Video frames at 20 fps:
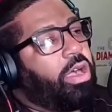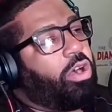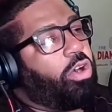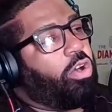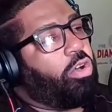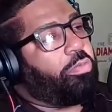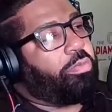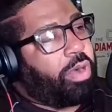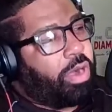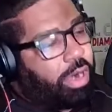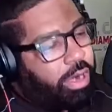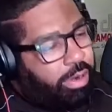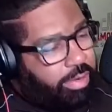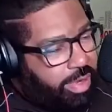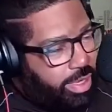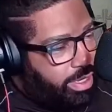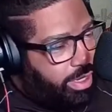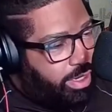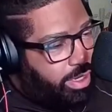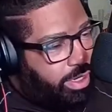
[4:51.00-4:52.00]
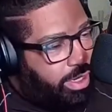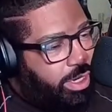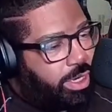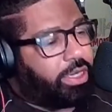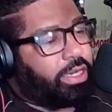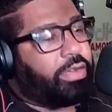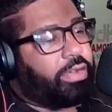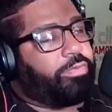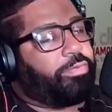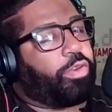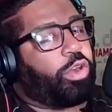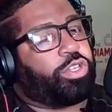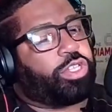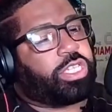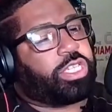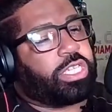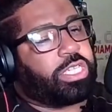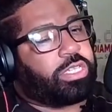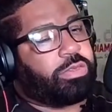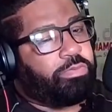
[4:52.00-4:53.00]
Omarion
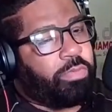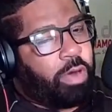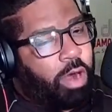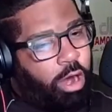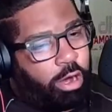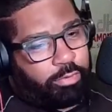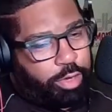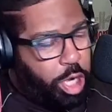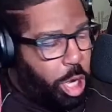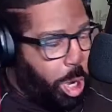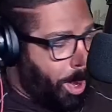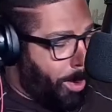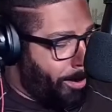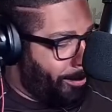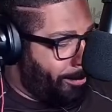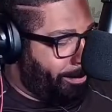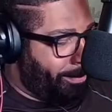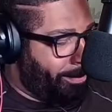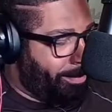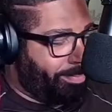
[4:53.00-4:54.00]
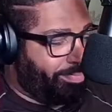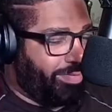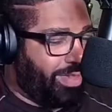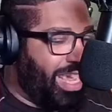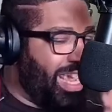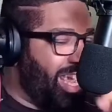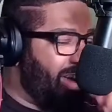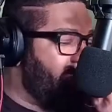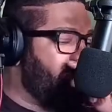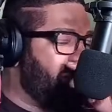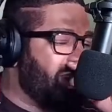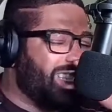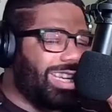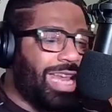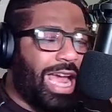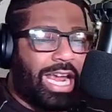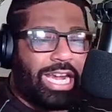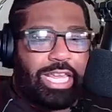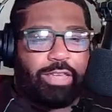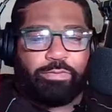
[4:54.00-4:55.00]
versus Mario. It was
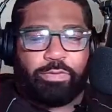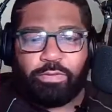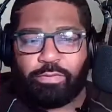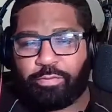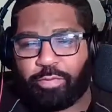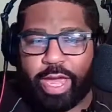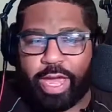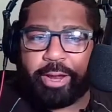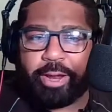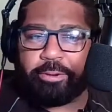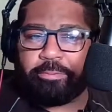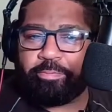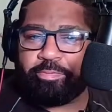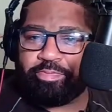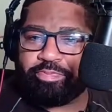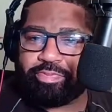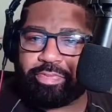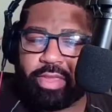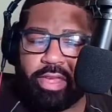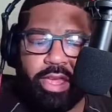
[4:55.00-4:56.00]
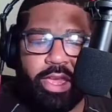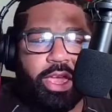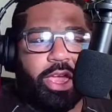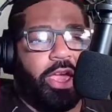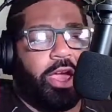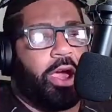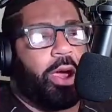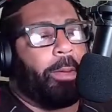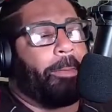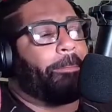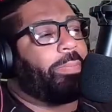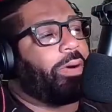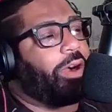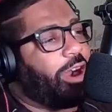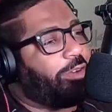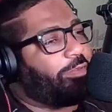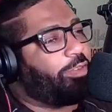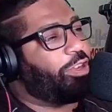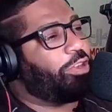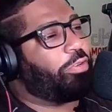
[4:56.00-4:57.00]
not even fair.
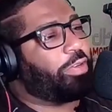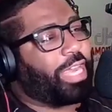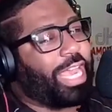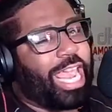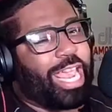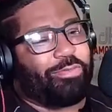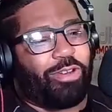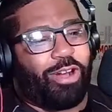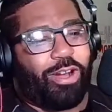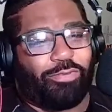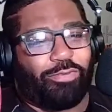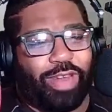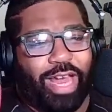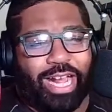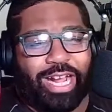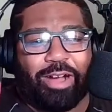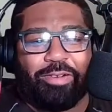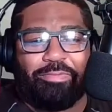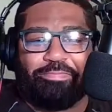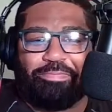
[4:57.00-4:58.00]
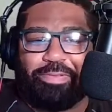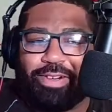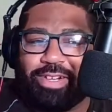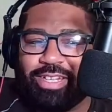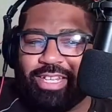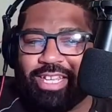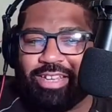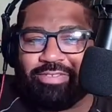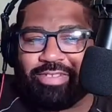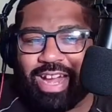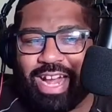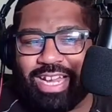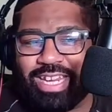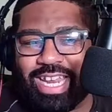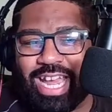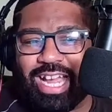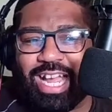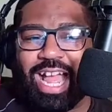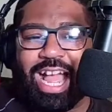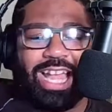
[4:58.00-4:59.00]
Mario came off like a bully,
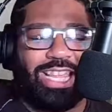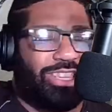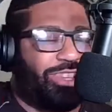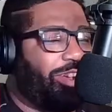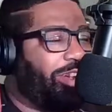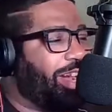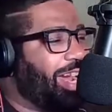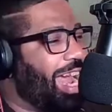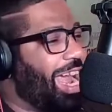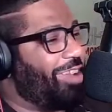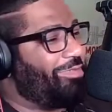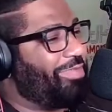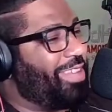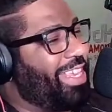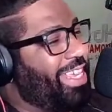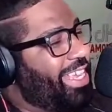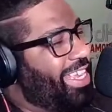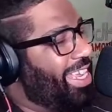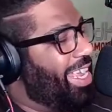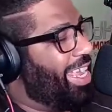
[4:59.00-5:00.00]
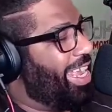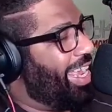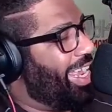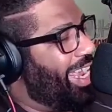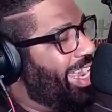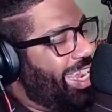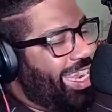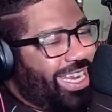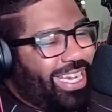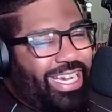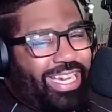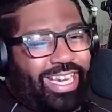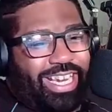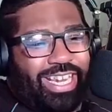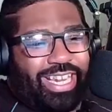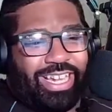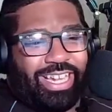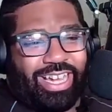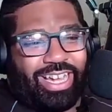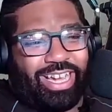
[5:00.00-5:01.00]
right? Like y'all got me in
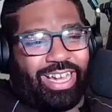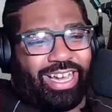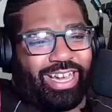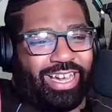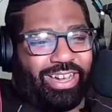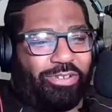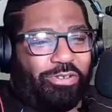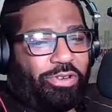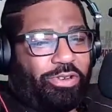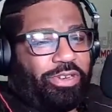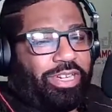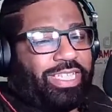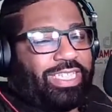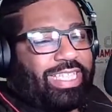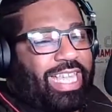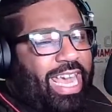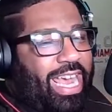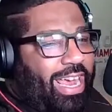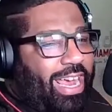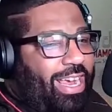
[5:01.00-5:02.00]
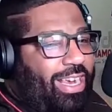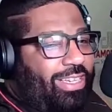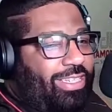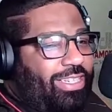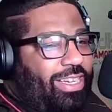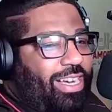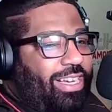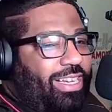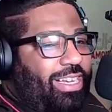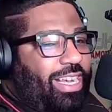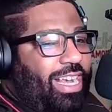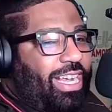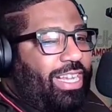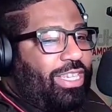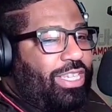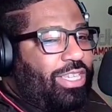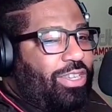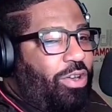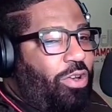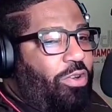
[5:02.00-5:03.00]
on the stage against